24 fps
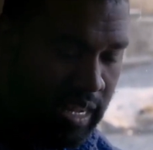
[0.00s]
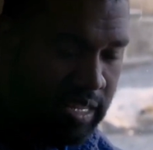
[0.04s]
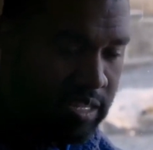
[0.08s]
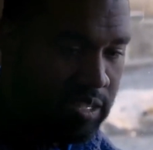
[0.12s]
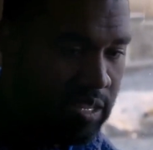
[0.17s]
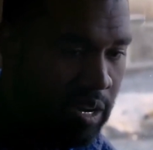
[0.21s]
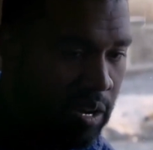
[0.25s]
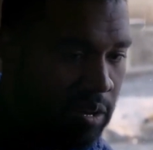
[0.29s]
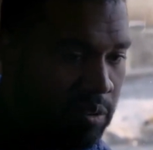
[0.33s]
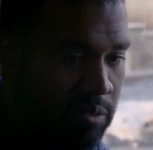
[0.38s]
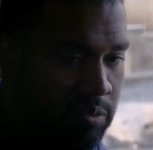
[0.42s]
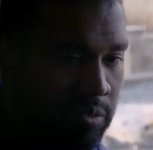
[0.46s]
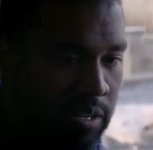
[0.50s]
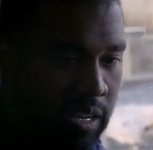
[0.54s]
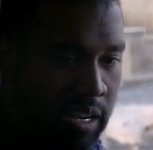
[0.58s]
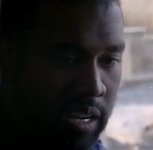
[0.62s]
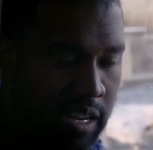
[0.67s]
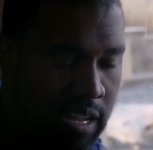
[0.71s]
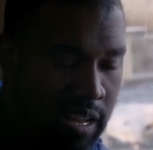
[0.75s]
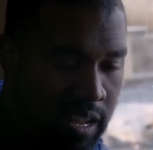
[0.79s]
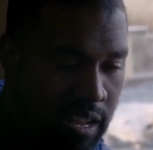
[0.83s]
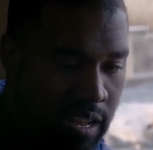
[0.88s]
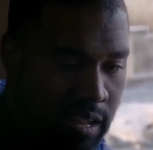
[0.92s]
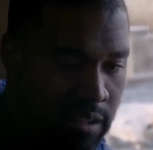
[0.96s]
I don't
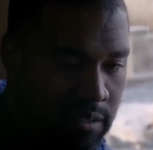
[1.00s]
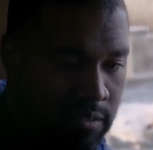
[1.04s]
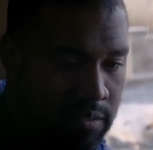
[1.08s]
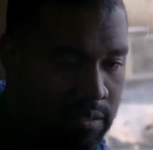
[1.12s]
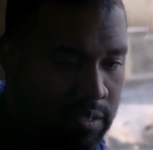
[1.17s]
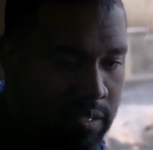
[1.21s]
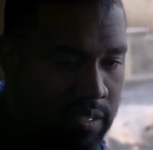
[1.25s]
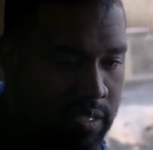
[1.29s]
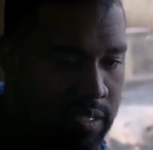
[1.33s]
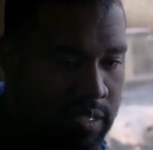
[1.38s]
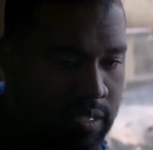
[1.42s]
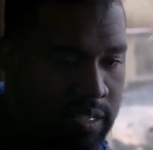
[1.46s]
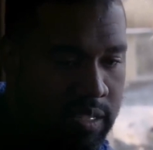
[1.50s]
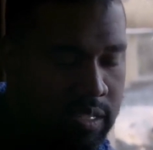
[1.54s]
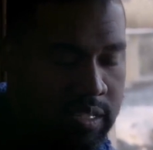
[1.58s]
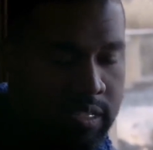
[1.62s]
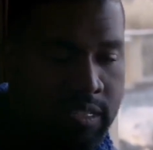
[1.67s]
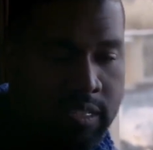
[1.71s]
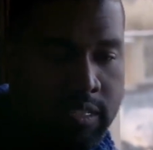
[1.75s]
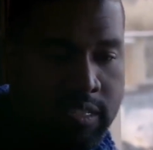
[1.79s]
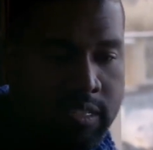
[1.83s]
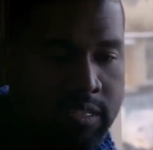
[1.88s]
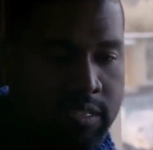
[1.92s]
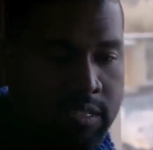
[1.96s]
love
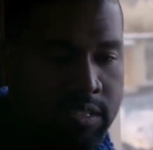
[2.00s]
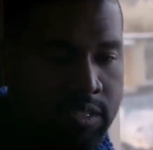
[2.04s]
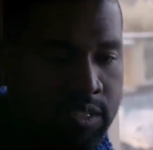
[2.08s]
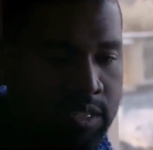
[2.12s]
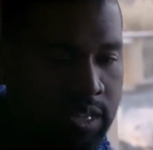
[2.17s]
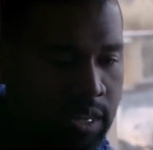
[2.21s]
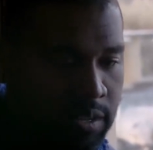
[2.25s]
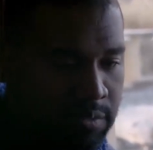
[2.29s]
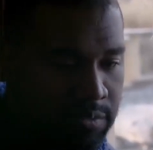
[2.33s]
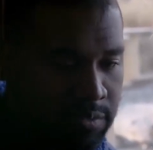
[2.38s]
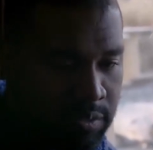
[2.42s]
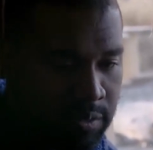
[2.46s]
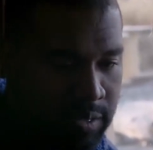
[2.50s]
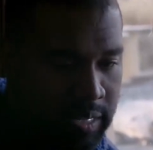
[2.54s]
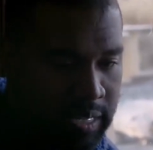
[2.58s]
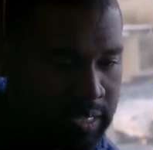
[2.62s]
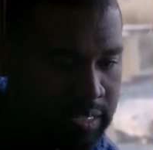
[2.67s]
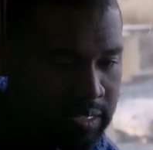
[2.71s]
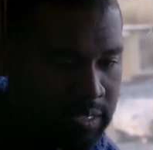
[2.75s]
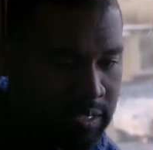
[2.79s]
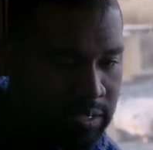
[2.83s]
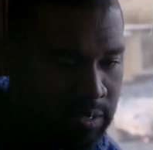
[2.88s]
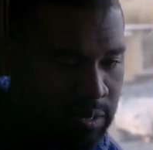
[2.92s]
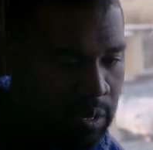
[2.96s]

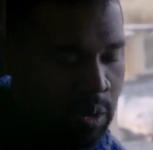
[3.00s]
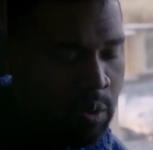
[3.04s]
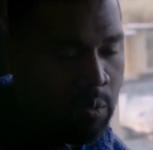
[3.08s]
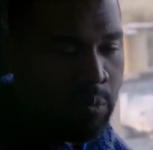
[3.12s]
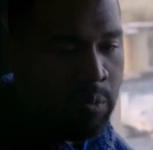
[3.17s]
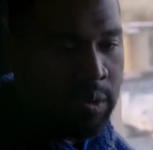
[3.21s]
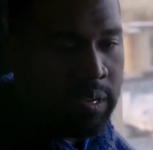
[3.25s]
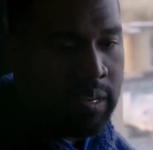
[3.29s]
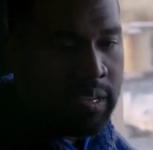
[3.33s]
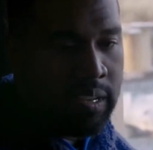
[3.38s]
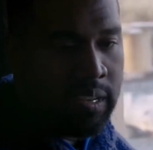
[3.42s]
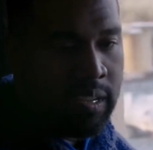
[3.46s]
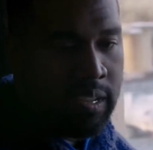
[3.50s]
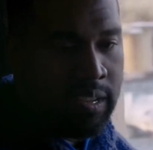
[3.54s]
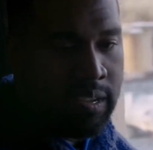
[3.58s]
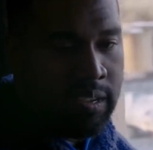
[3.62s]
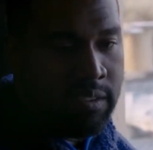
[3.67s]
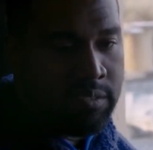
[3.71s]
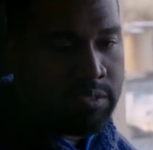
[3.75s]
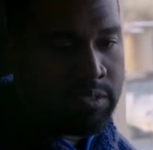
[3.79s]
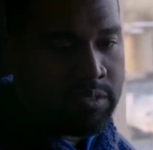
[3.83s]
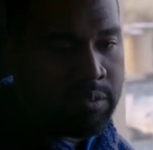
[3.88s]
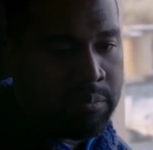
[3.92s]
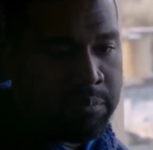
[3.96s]
suffering. No one
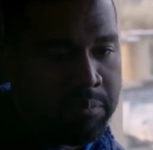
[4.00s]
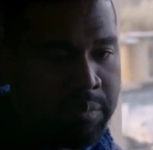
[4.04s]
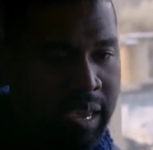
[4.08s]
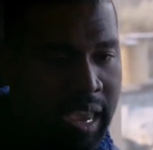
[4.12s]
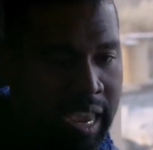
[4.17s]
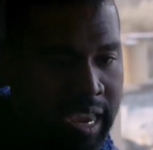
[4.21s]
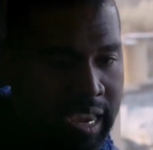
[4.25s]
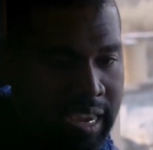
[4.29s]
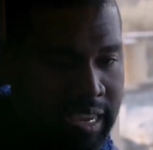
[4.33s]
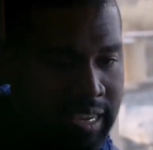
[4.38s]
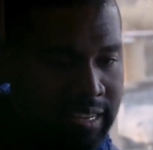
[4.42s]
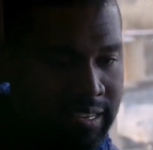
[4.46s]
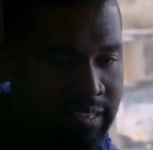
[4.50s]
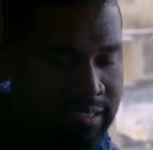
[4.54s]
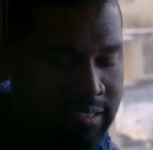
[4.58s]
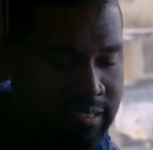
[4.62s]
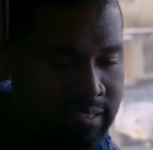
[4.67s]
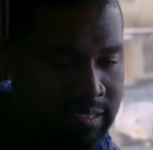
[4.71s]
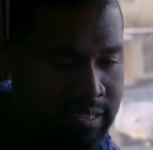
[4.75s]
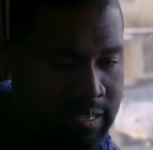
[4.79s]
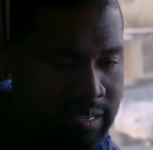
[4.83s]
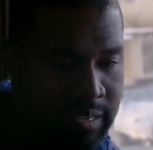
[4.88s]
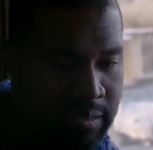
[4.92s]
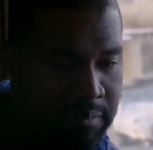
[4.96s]
loves pain,
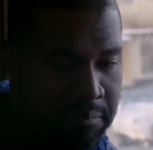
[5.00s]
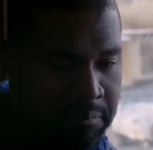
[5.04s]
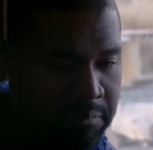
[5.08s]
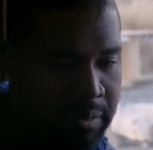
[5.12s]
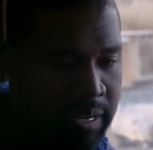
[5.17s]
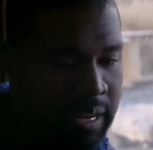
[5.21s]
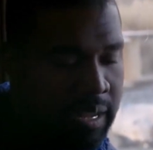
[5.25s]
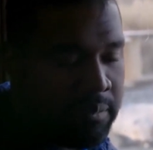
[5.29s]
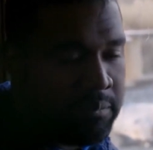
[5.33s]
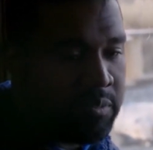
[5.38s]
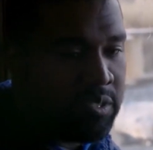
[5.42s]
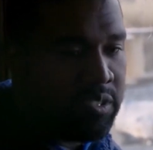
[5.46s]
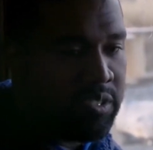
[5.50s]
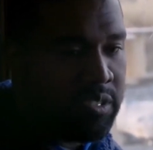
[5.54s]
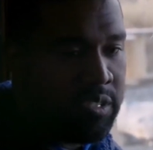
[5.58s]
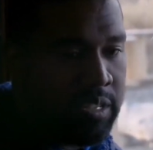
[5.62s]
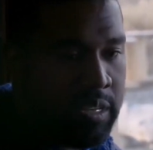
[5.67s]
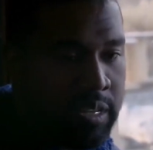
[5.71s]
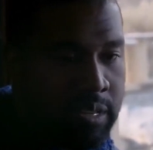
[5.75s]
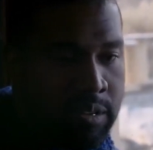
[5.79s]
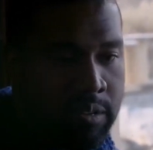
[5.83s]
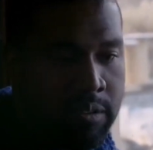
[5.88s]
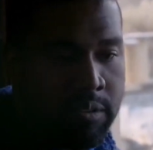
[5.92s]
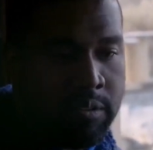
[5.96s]
but I'm
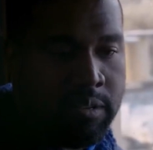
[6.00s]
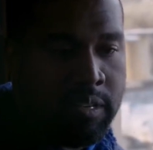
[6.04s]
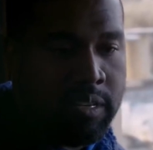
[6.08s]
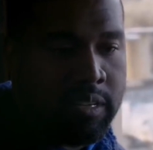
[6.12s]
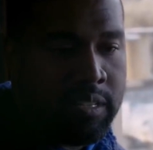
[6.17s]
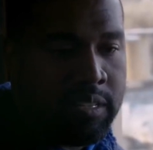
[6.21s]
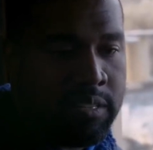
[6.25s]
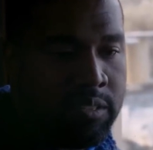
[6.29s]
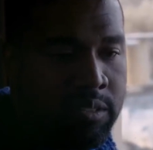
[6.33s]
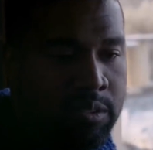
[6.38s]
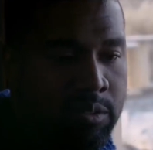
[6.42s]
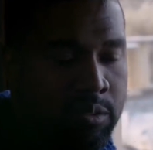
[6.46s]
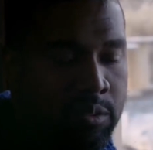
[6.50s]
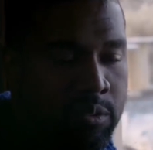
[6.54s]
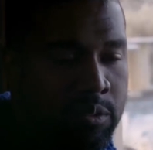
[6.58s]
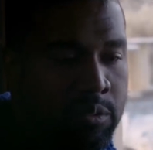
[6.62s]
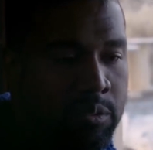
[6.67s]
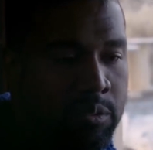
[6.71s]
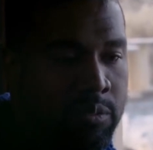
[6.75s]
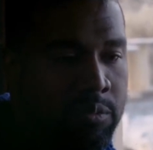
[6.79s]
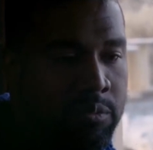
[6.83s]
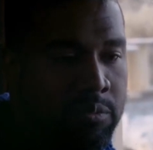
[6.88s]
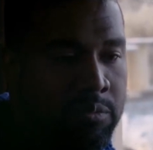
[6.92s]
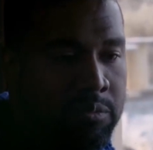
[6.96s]
still,
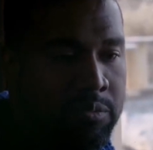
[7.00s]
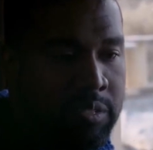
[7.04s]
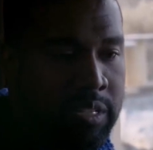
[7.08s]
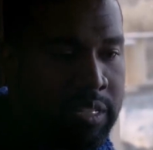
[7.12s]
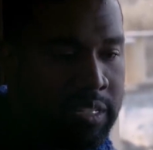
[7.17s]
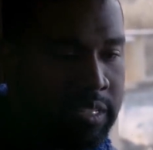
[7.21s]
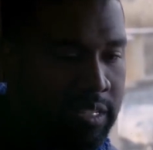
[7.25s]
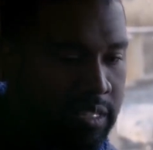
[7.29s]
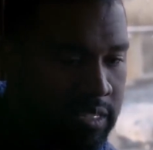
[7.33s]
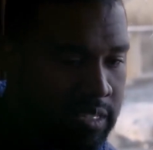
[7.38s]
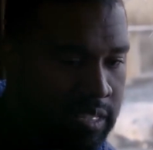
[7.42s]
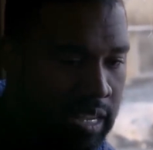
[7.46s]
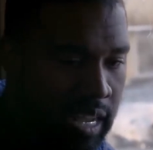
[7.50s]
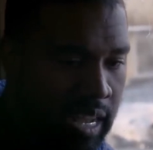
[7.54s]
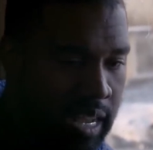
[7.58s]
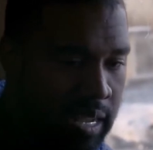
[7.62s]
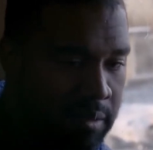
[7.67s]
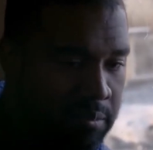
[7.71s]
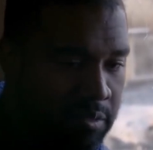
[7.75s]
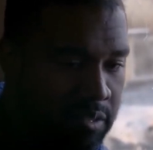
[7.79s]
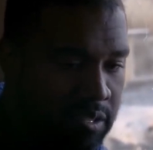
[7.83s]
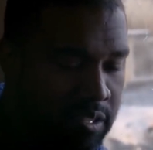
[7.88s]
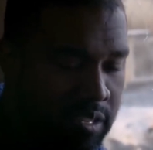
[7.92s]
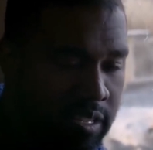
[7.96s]
through the good
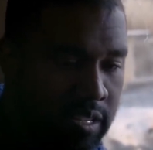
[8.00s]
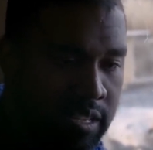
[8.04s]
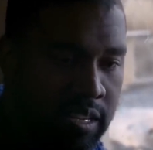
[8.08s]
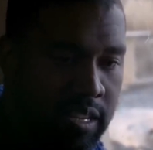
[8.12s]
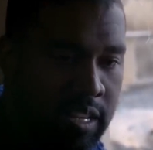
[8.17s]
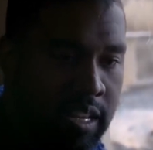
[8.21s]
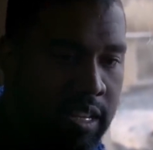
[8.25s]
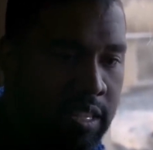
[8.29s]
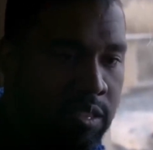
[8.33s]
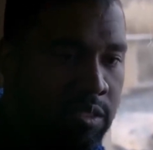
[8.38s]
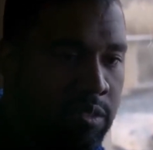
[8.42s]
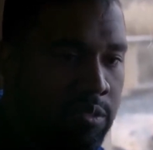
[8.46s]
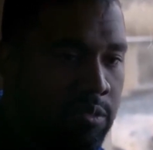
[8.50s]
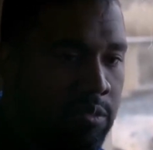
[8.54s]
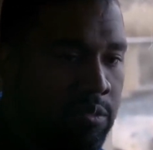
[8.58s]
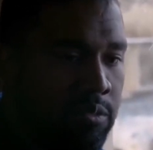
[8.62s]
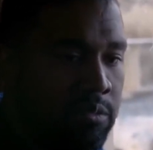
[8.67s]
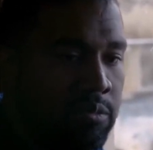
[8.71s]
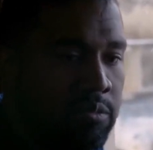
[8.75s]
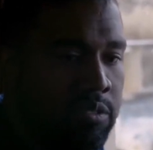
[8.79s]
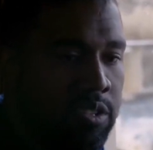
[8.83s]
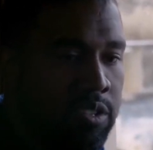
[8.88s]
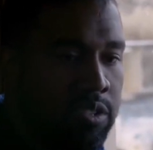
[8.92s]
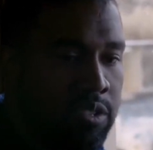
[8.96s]
times and
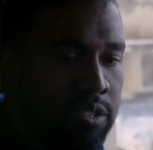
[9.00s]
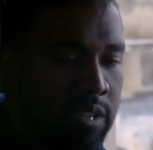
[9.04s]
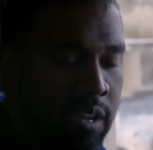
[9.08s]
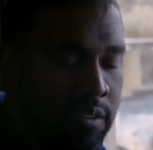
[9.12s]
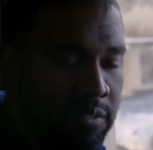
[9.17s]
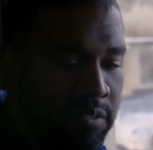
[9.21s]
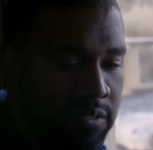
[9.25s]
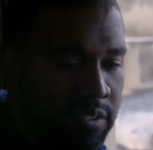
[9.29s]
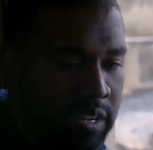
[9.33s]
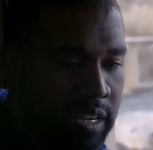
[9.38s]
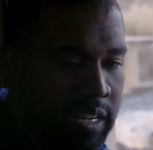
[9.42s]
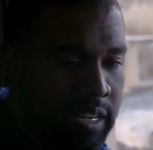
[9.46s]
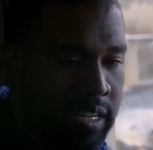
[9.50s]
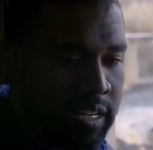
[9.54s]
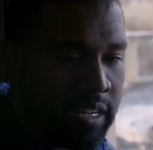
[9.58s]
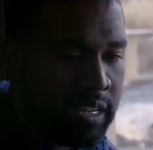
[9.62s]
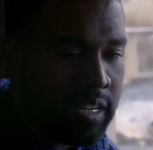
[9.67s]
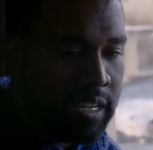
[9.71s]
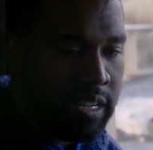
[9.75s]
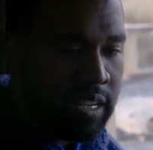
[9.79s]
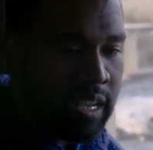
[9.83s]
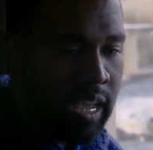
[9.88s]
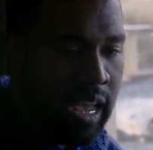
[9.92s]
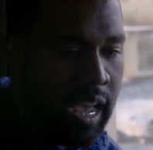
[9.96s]
through the suffering,
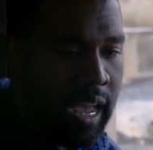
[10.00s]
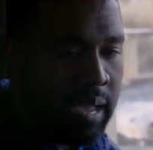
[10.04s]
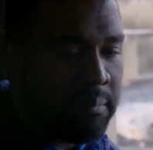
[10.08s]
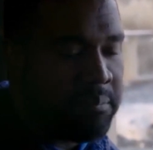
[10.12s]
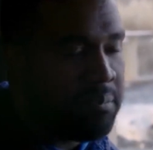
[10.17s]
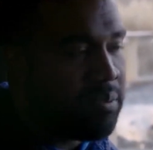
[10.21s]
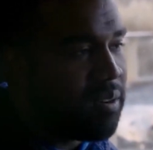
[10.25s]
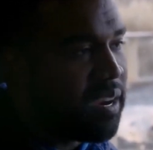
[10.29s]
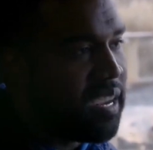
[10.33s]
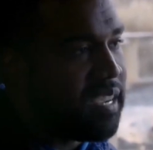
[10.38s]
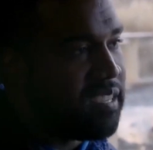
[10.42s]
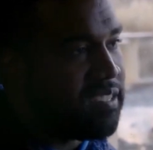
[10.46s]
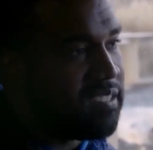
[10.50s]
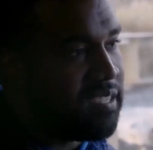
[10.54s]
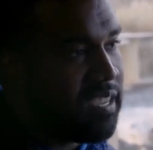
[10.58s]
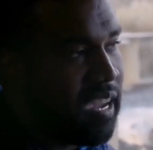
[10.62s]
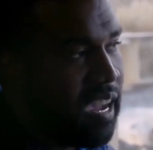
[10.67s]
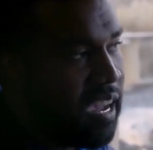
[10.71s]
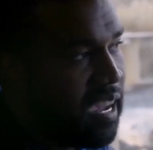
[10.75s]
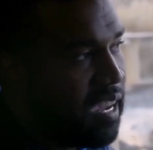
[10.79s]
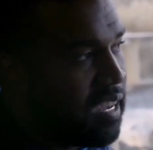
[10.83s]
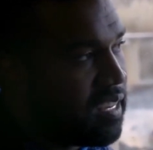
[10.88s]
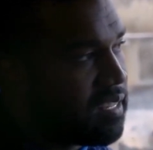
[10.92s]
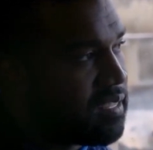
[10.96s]
I praise
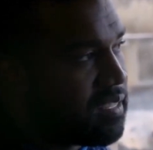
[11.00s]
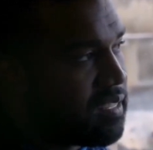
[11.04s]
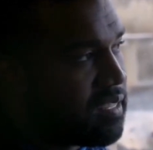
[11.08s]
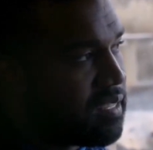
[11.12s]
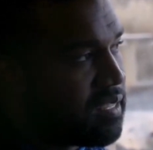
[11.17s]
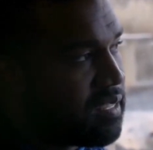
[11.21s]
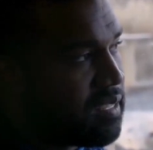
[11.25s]
God